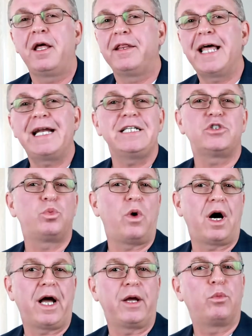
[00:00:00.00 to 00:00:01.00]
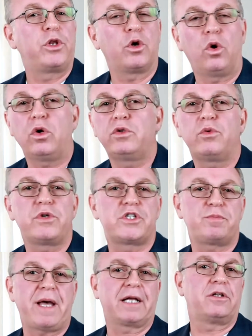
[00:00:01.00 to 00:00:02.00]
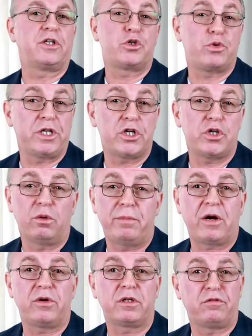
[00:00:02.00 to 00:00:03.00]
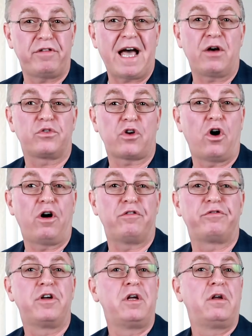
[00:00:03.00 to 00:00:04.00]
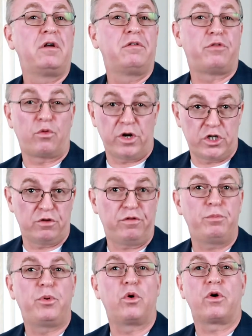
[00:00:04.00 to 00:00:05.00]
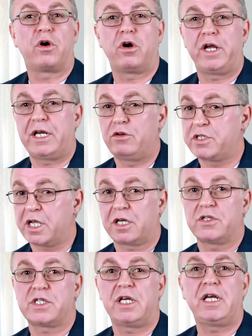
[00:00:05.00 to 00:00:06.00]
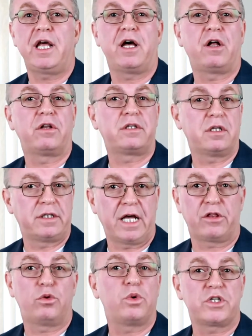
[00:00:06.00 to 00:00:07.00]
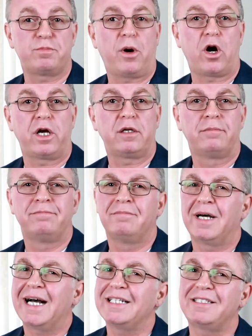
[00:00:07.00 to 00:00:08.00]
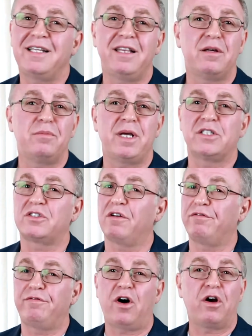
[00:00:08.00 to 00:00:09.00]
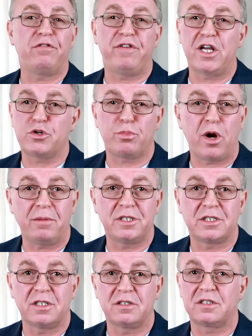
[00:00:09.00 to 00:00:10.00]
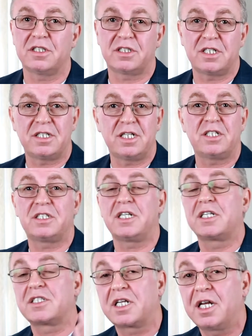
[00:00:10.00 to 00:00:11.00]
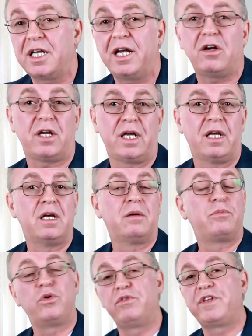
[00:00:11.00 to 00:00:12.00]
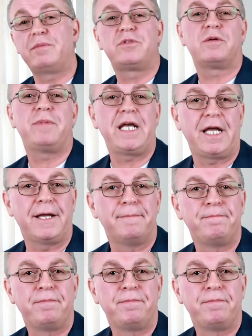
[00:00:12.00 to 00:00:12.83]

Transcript: That is why, with all due respect to the traditional marital vows of for richer, for poorer, in sickness and in health, till death do us part, I see them as the far-fetched promises the statistics clearly prove them to be.